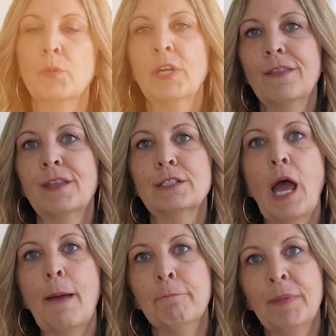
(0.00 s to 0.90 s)
as one of the
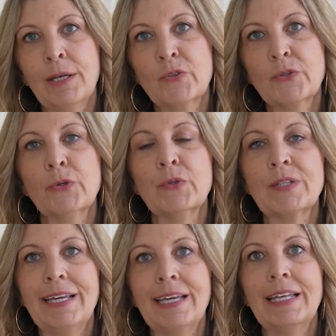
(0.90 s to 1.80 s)
top middle
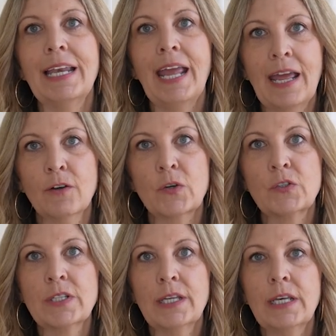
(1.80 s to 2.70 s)
schools in
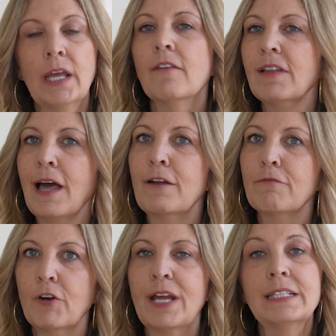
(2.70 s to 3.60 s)
Henderson. I have a lot
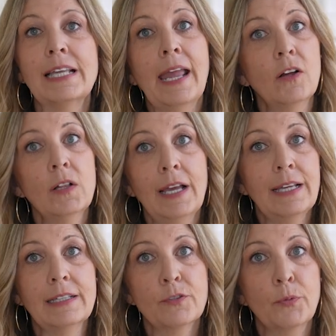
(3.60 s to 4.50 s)
of friends and
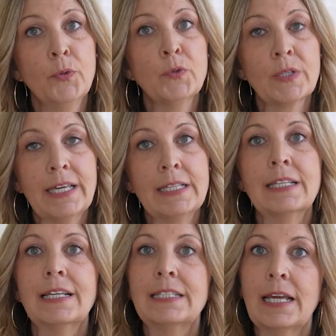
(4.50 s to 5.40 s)
clients whose
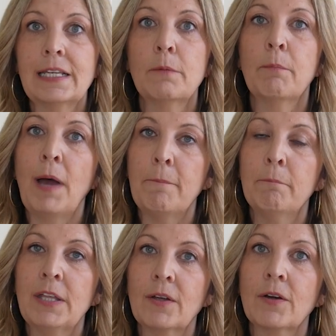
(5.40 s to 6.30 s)
kids attended Bob
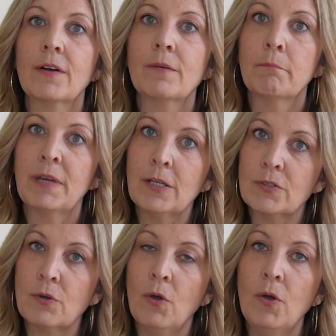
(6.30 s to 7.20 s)
Miller Middle
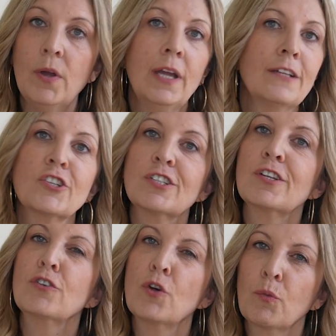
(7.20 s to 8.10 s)
School. It's
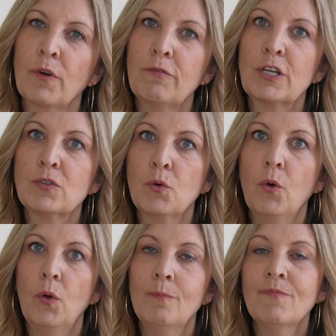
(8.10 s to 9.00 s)
just a terrific
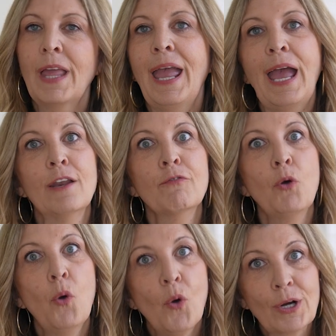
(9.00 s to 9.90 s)
school. And of
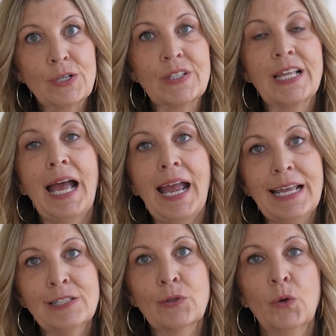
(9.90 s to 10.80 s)
course, the
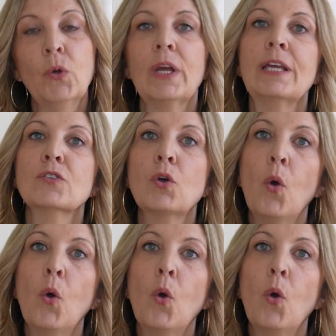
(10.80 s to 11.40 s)
high school is